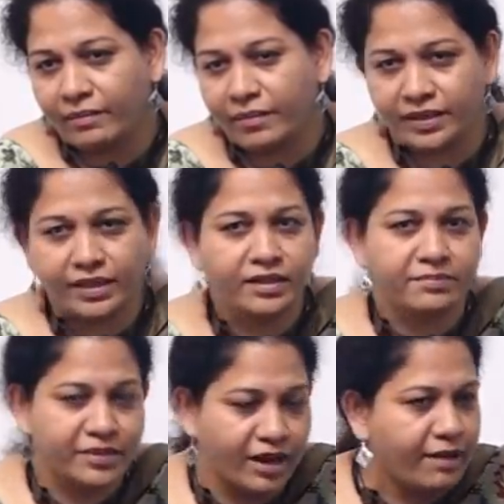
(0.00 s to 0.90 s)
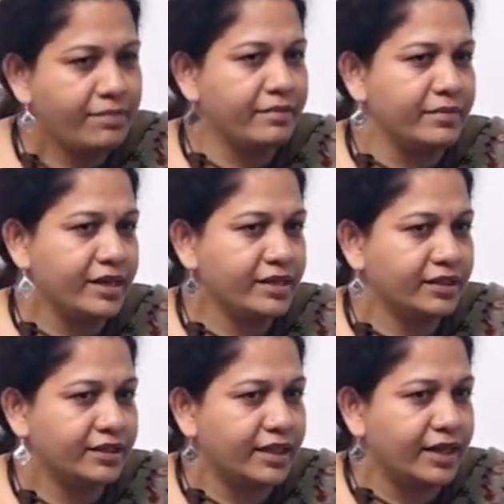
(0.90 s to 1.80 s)
But then the problem
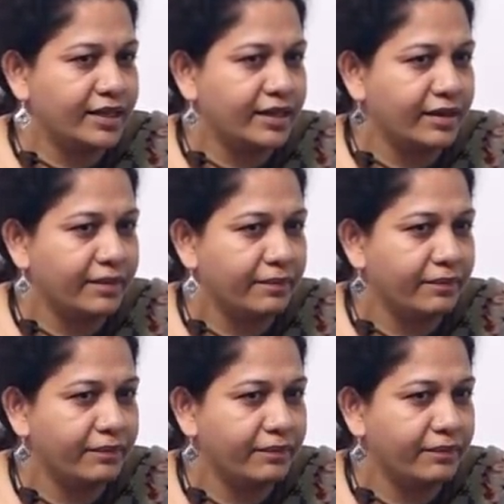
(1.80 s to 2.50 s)
is that uh,